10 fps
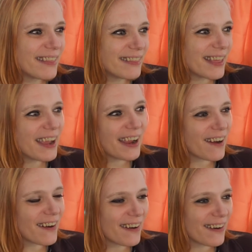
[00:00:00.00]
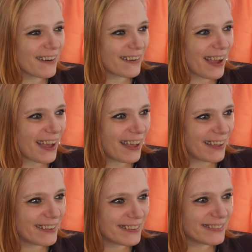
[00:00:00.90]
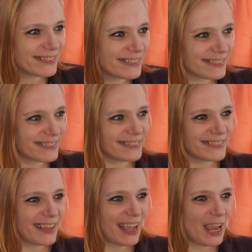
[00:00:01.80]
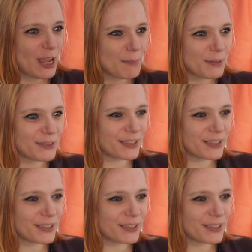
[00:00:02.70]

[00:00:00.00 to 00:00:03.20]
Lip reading: they are able to